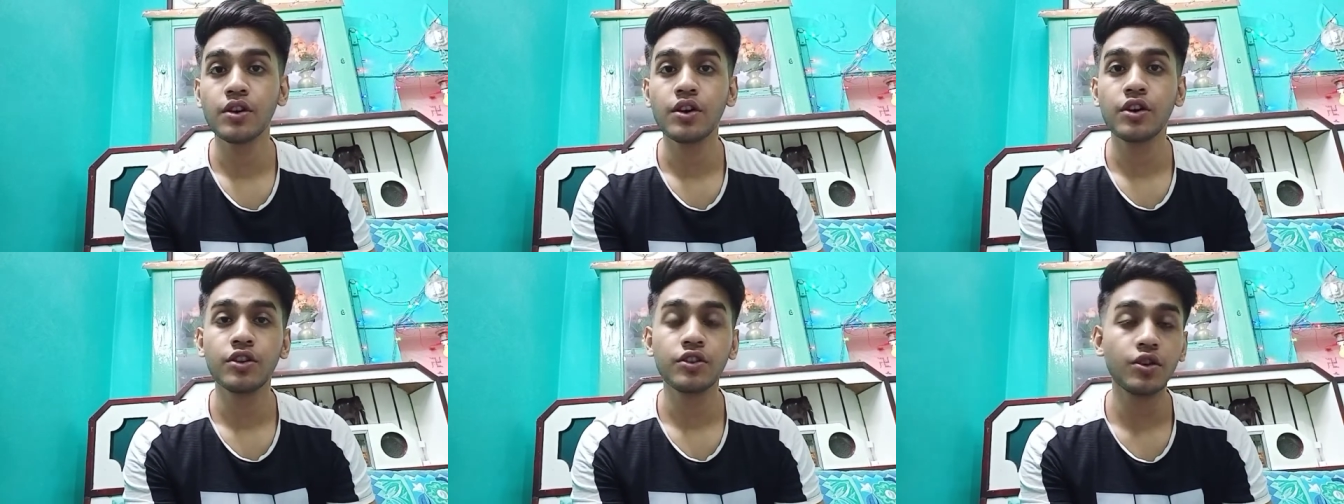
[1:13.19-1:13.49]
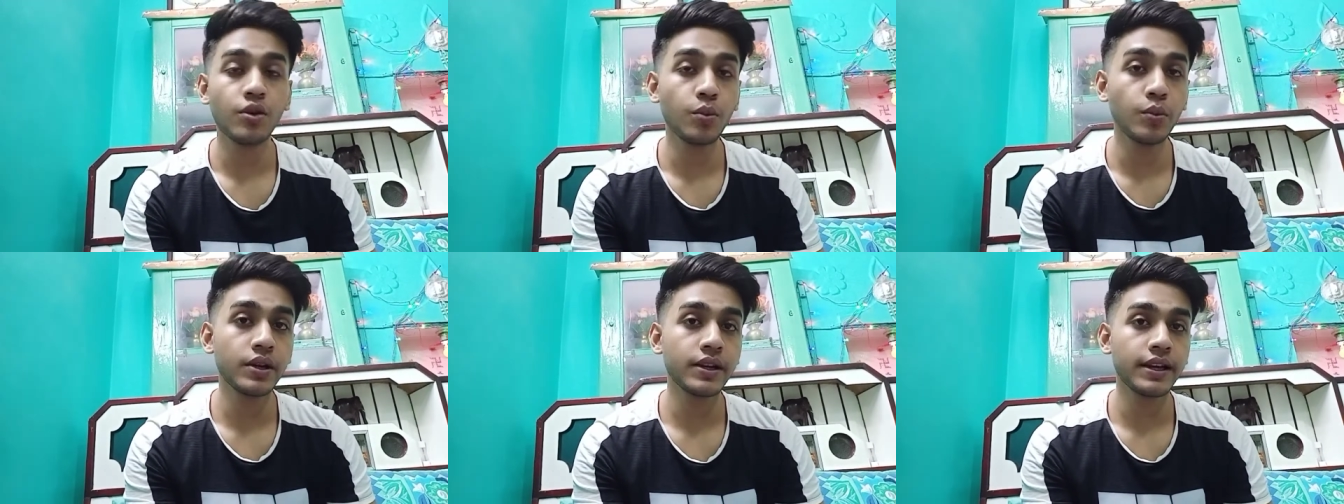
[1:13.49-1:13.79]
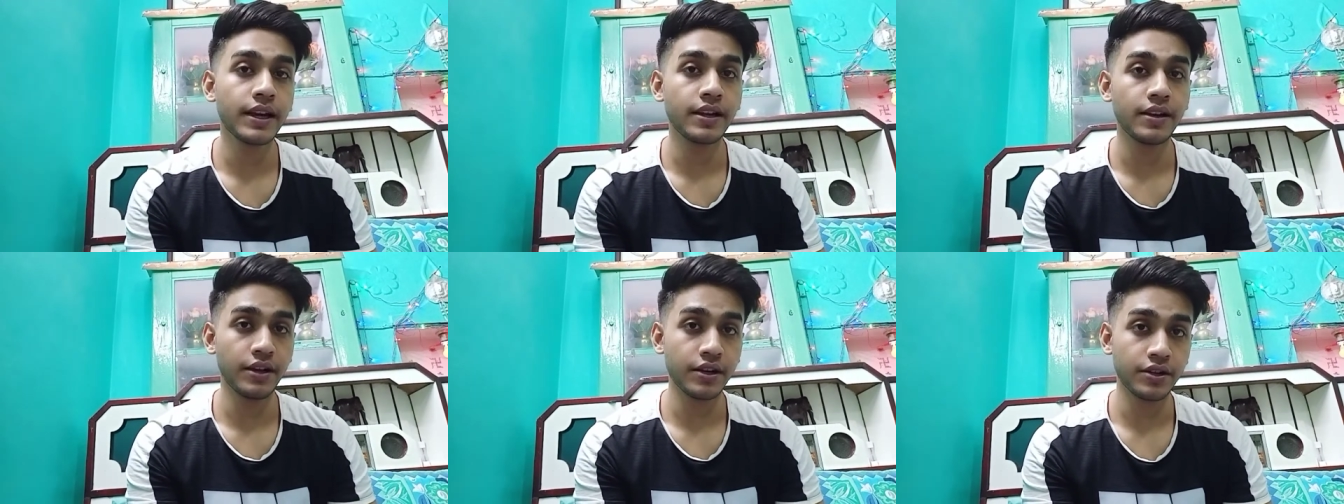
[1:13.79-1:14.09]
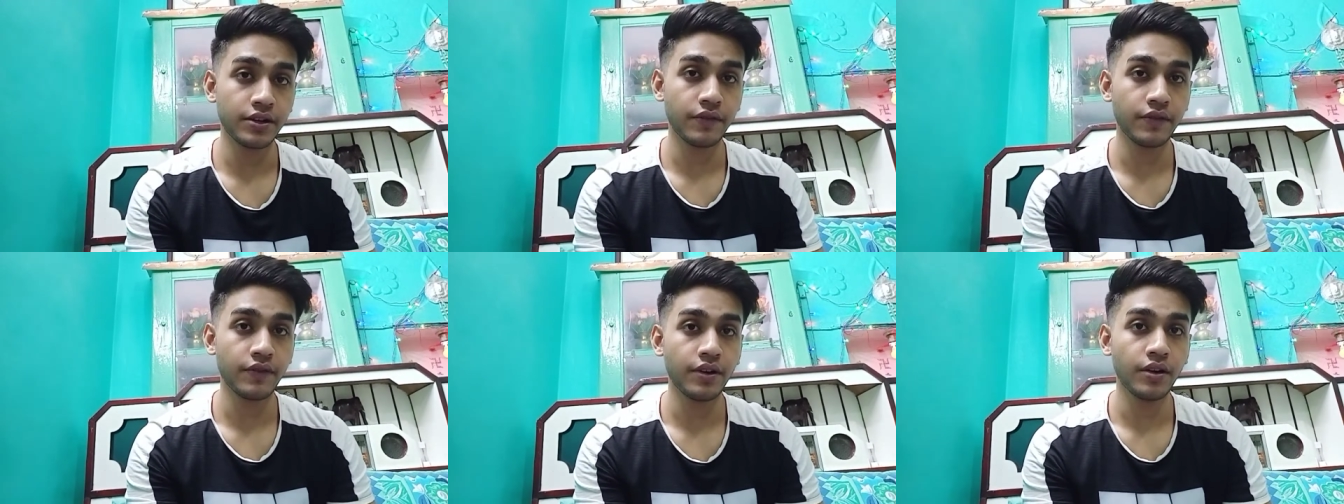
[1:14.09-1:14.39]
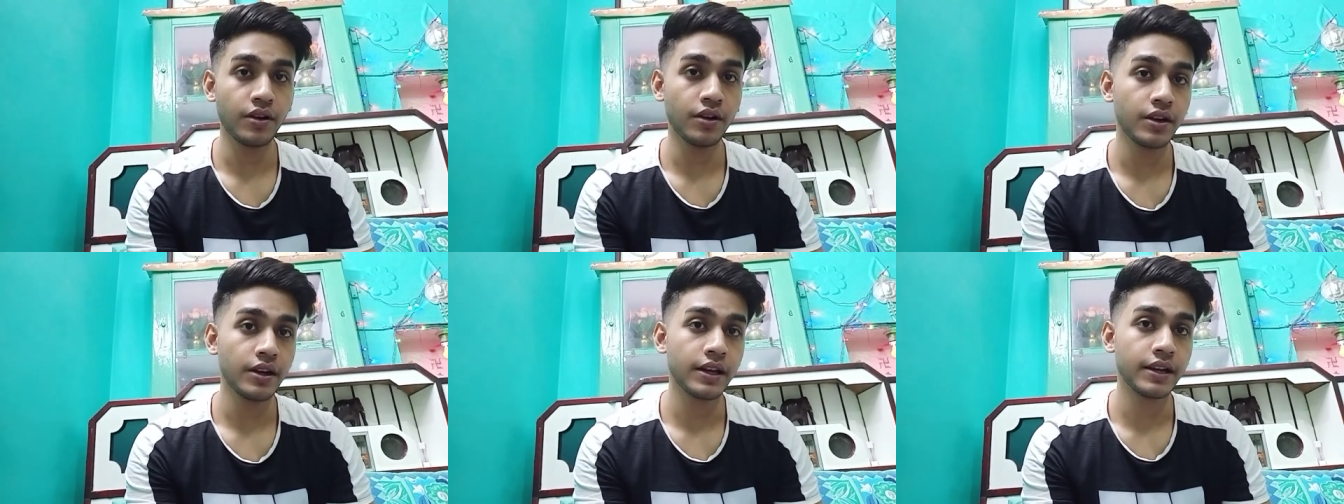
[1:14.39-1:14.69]
No one can interfere
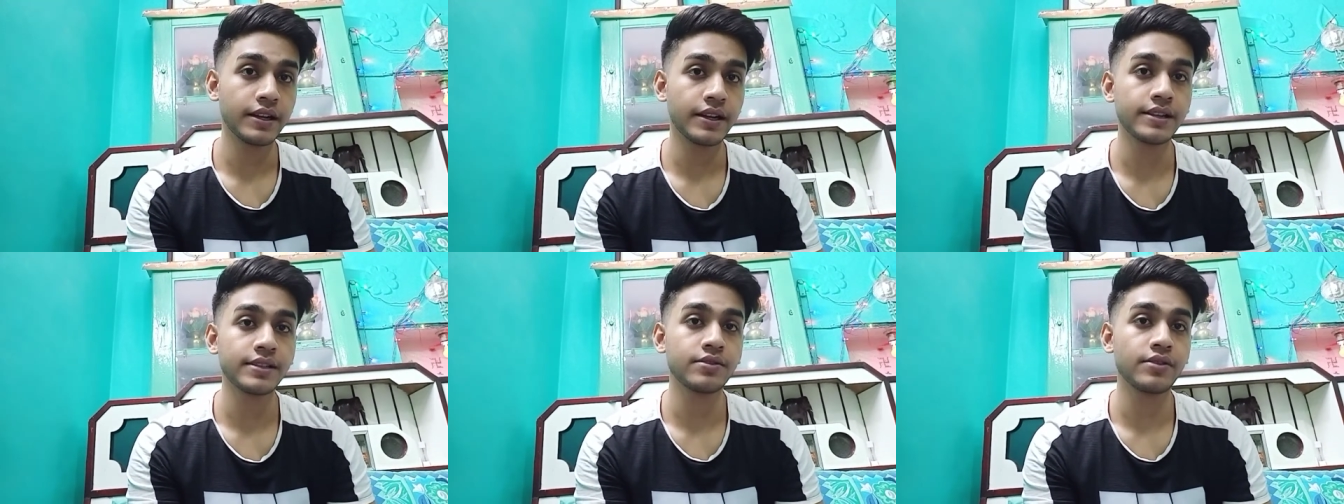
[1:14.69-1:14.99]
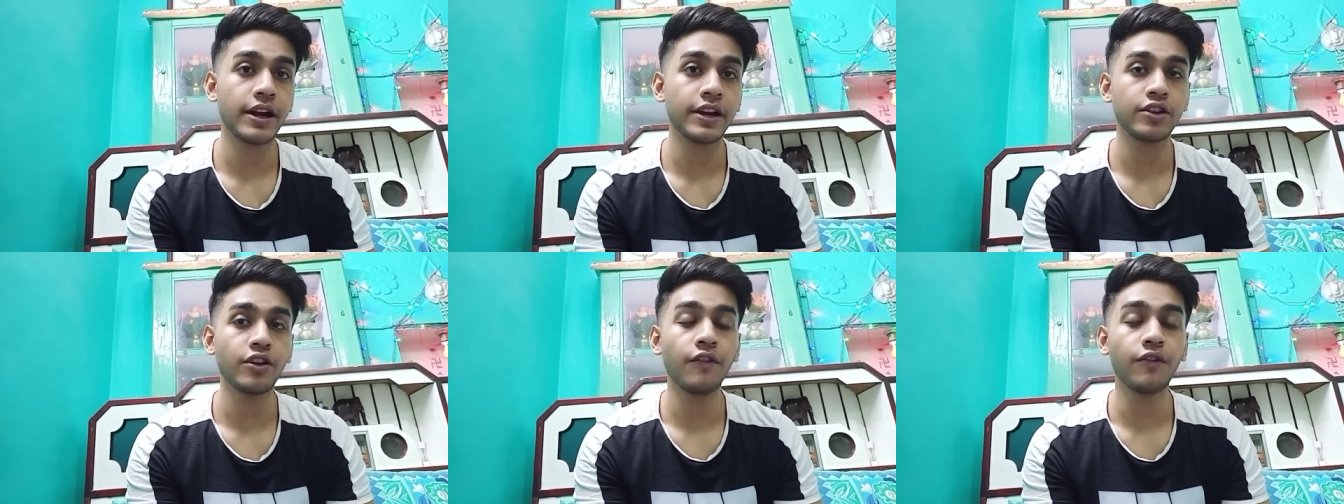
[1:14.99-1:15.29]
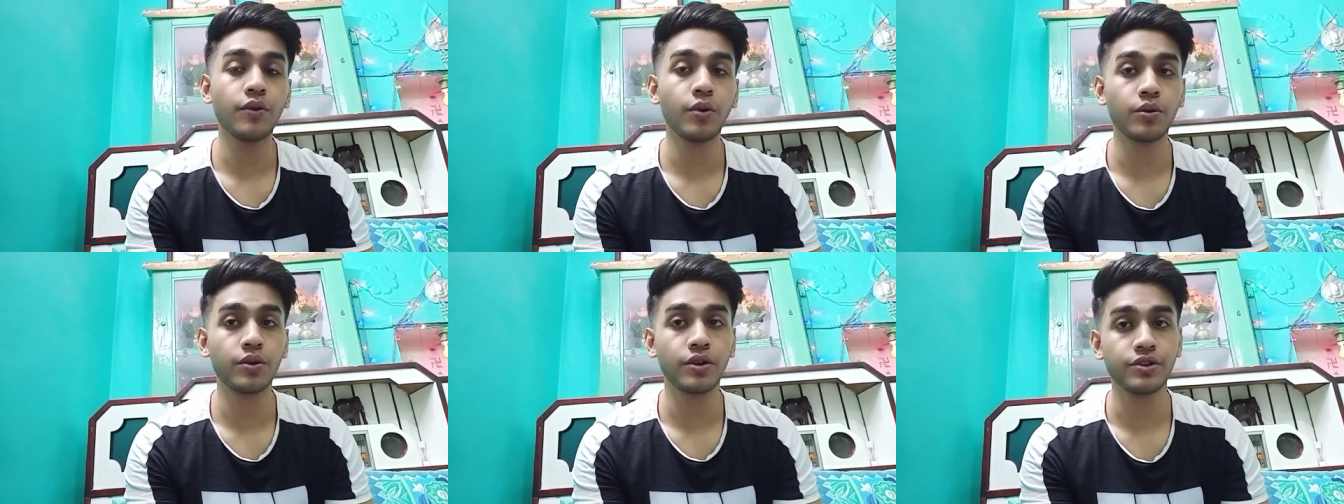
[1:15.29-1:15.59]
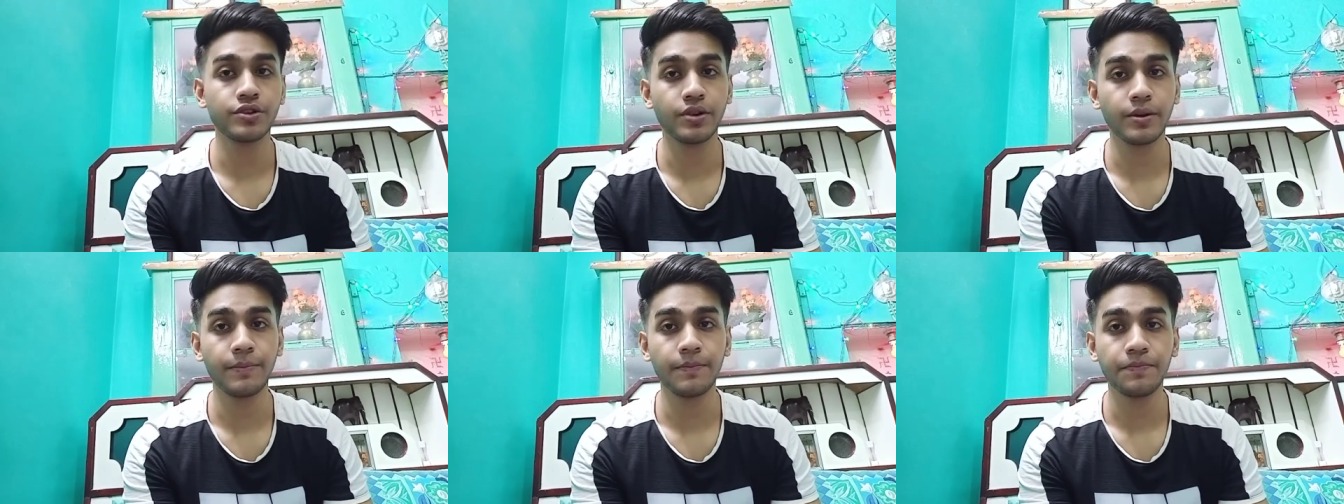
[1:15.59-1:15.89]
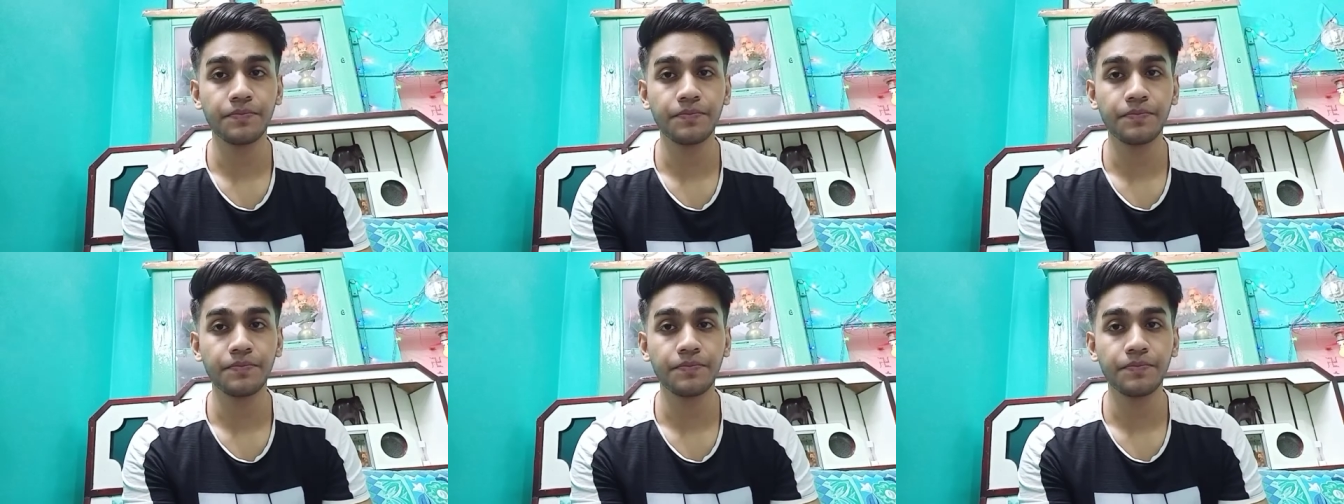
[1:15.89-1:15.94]
in his right of ownership.